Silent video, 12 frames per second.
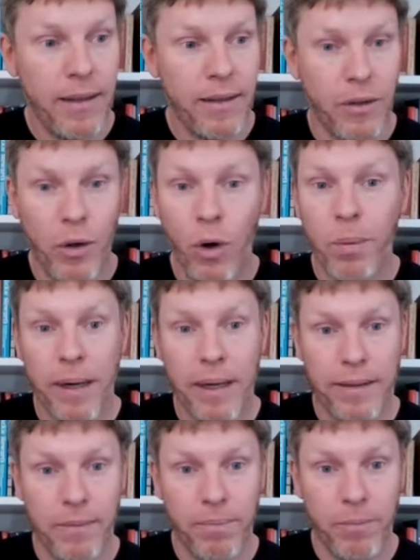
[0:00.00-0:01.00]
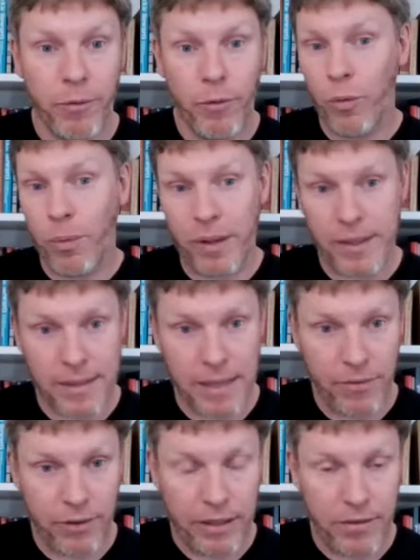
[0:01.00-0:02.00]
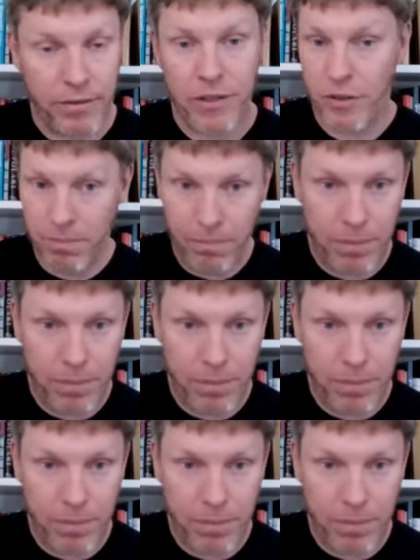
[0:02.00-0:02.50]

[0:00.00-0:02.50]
The Cobra had a 4.7 litre engine,